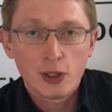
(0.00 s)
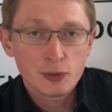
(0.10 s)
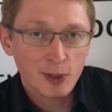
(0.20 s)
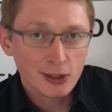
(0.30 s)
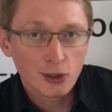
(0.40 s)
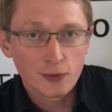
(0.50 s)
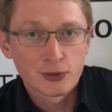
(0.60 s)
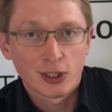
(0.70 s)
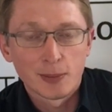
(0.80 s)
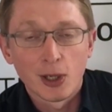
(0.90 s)
I spend a lot of
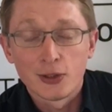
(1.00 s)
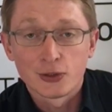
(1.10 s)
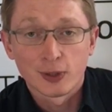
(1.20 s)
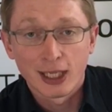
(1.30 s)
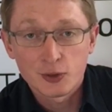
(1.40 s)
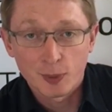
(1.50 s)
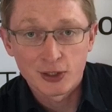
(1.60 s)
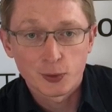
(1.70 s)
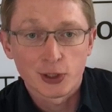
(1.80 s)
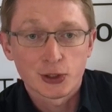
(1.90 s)
time answering
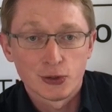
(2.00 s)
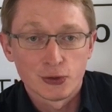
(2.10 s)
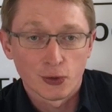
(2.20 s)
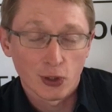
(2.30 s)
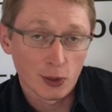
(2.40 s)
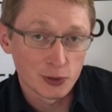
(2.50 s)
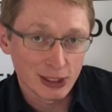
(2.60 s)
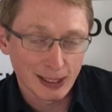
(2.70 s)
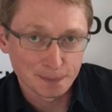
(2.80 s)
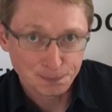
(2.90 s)
Essbase questions on
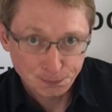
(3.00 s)
OTN.